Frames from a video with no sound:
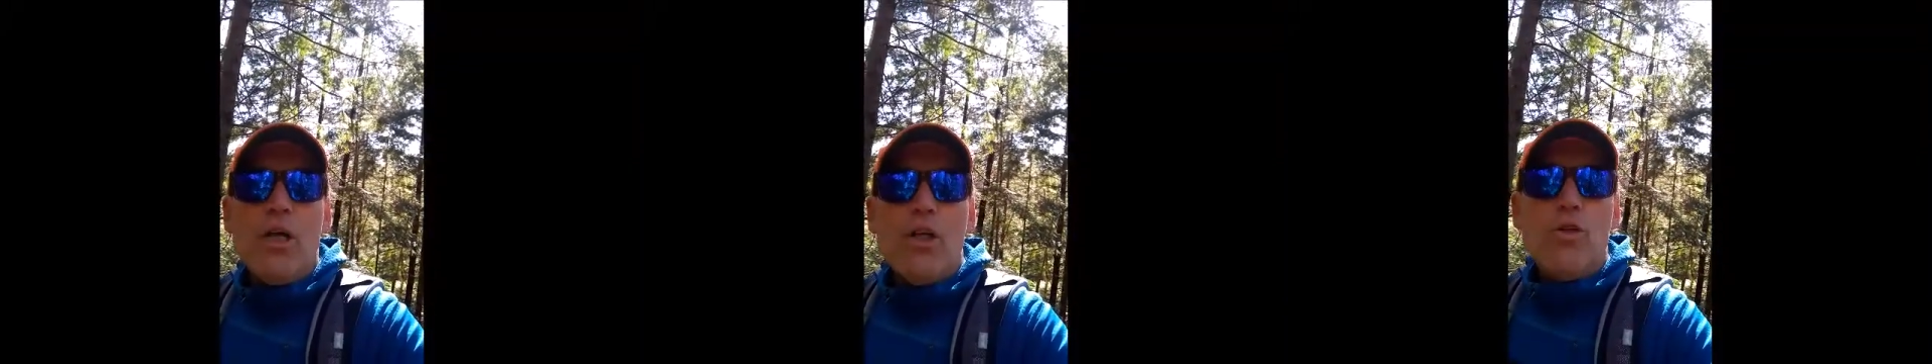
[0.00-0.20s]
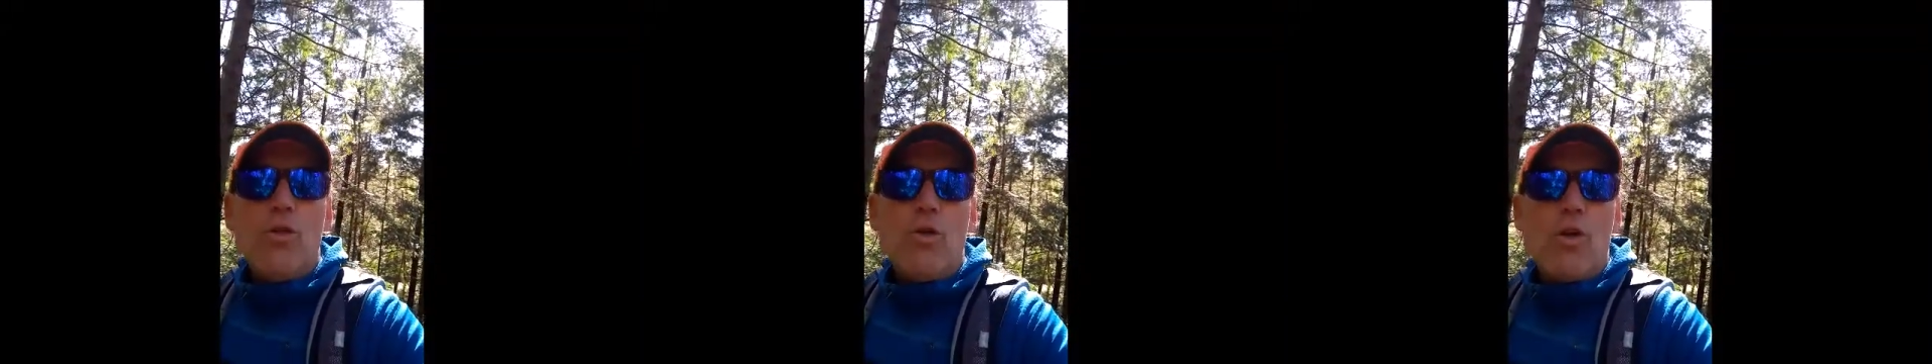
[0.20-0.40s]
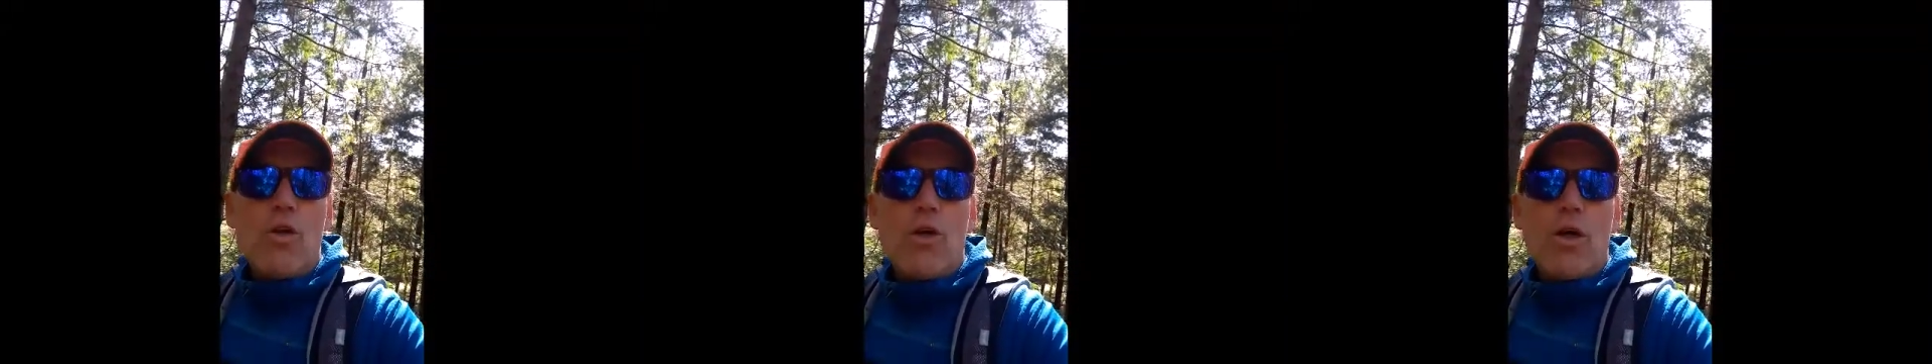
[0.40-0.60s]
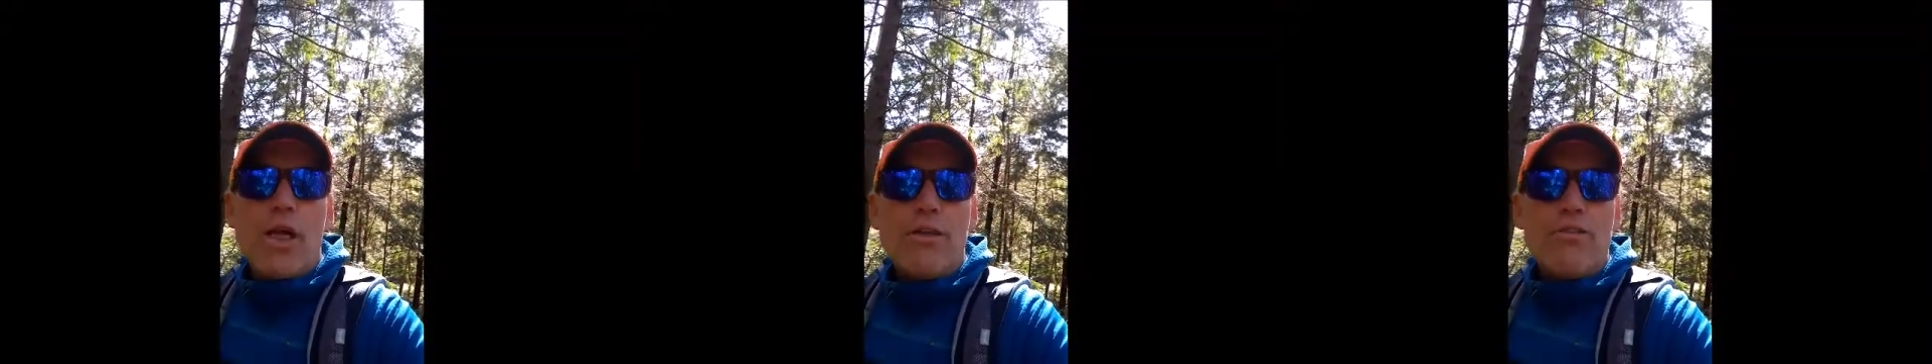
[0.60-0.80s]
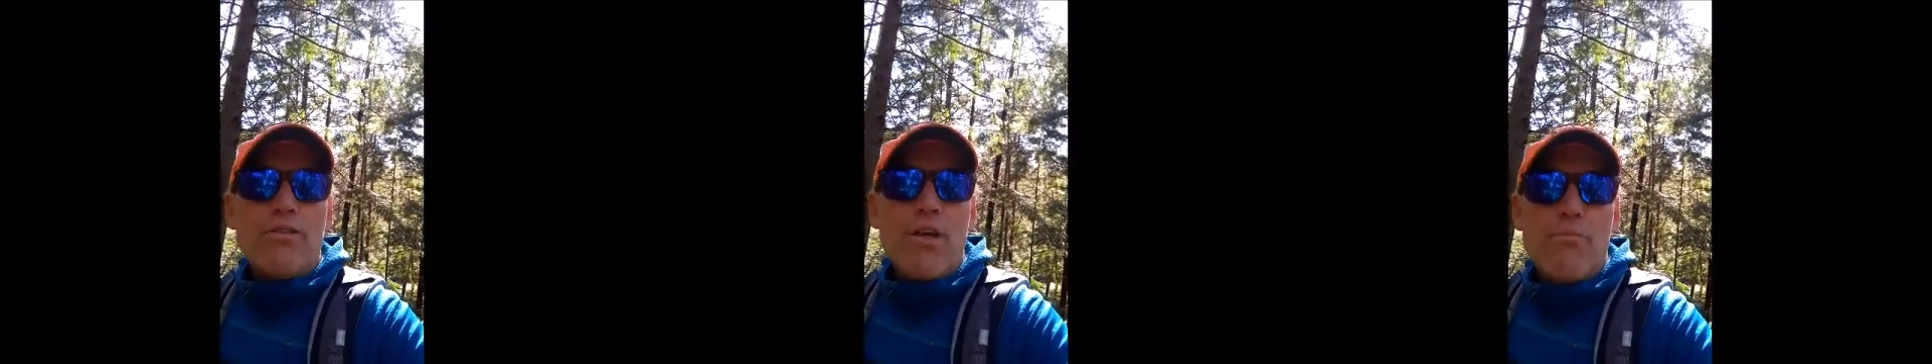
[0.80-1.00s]
You could look
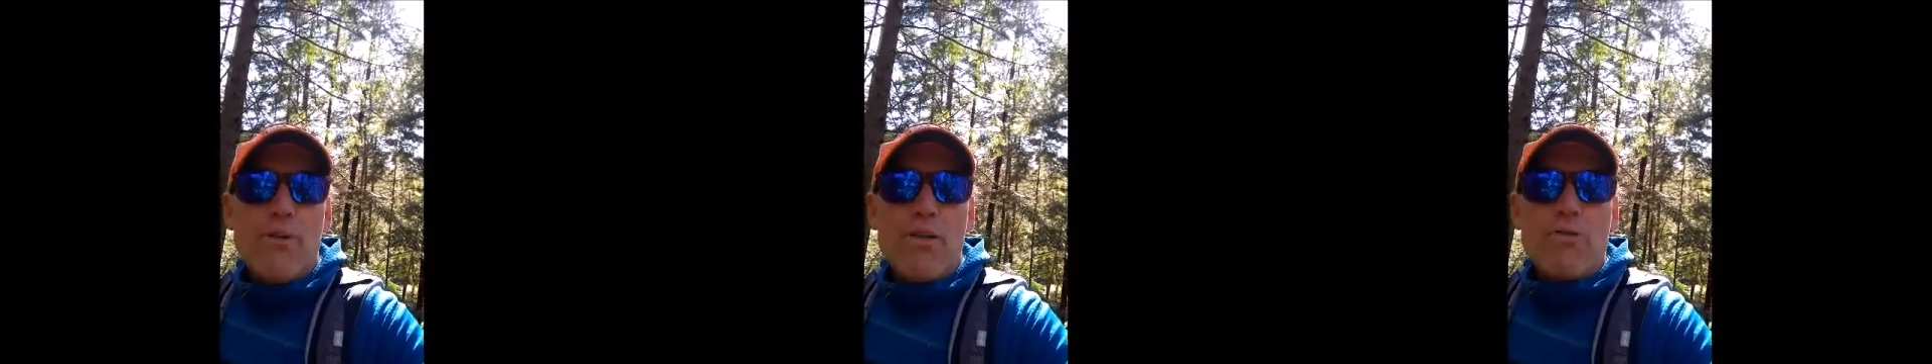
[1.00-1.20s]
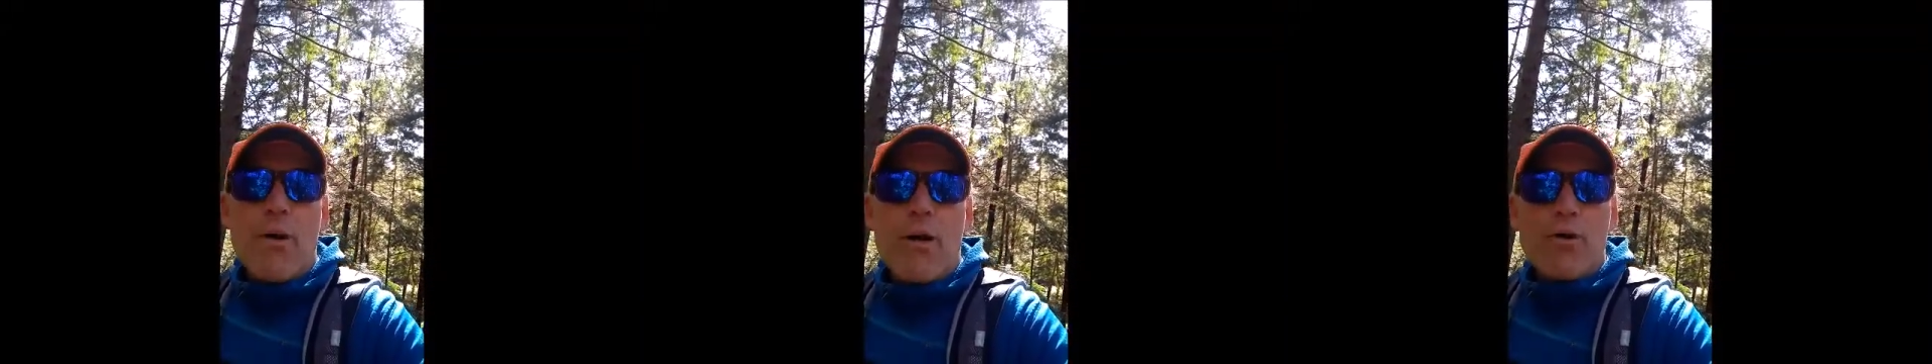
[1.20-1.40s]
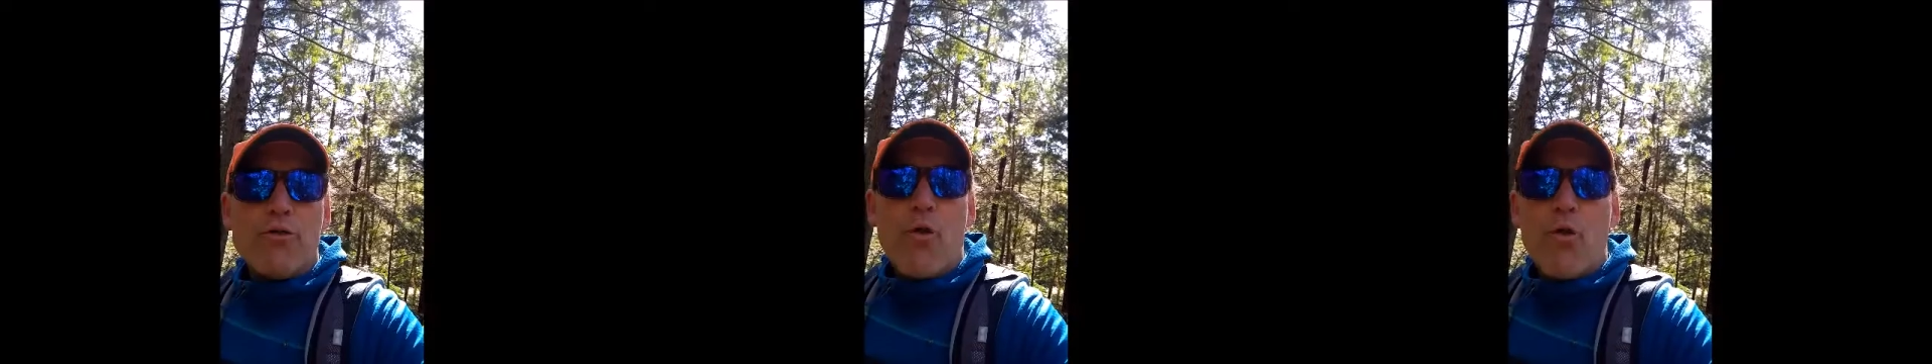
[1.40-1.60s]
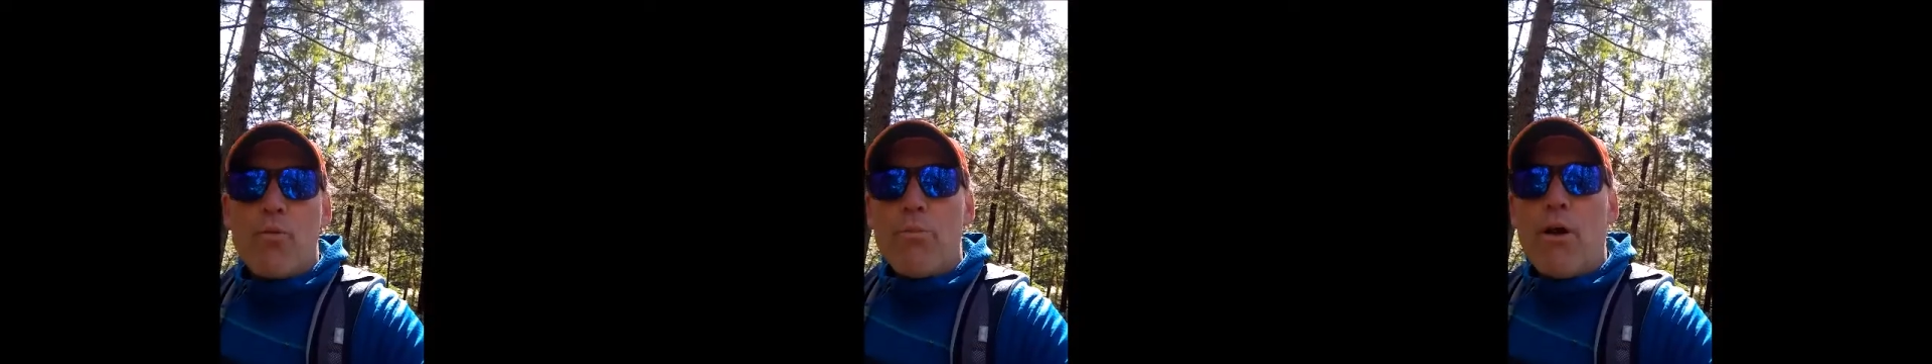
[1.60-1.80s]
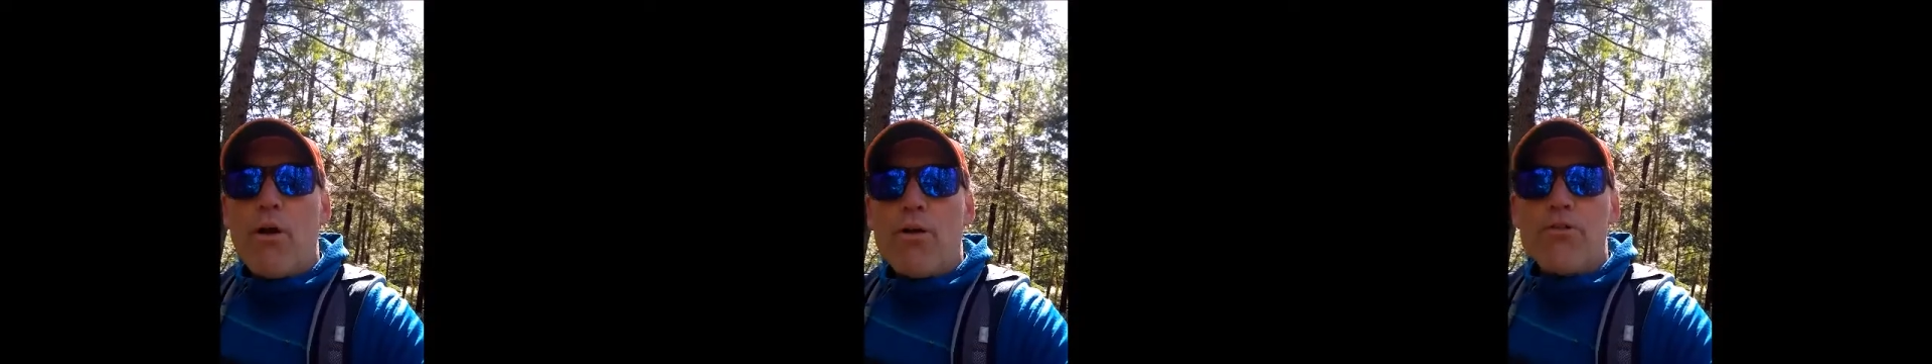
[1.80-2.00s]
at, say, Bismarck's
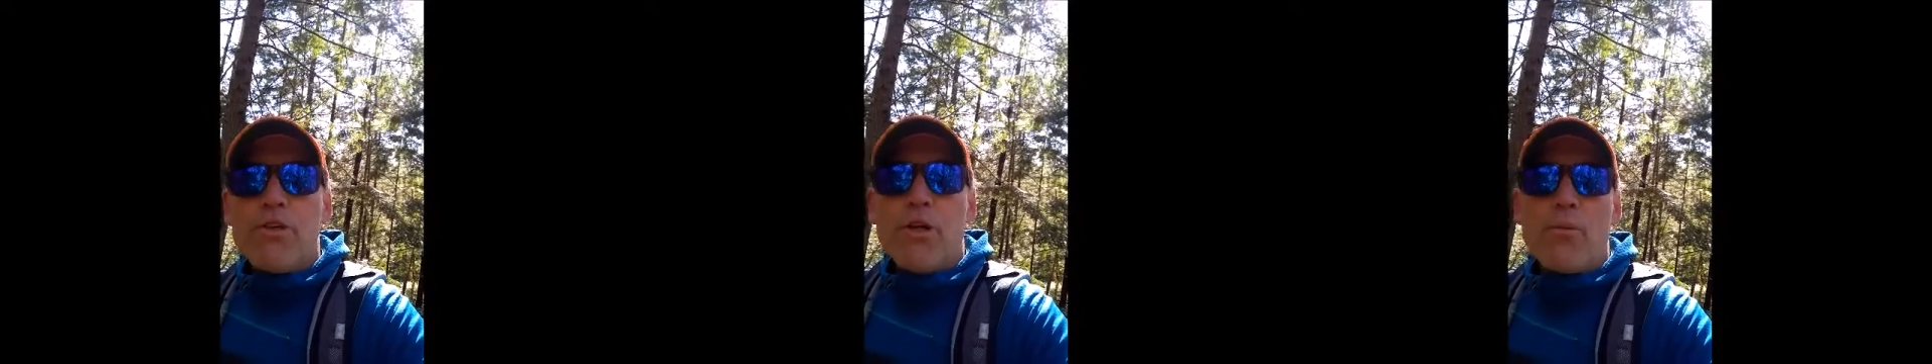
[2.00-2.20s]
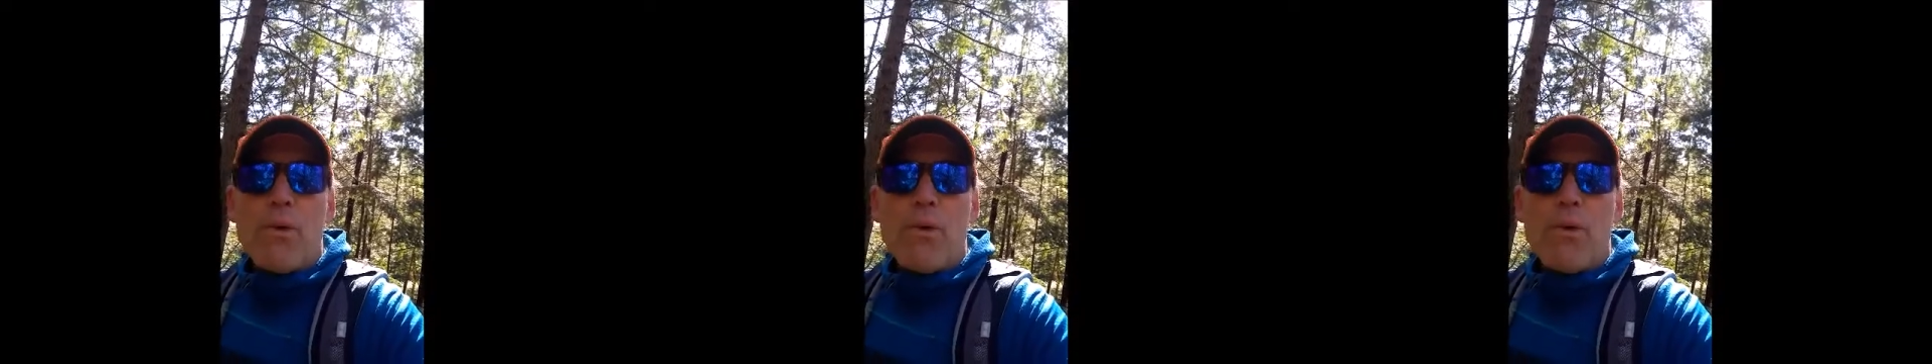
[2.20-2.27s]
foreign policy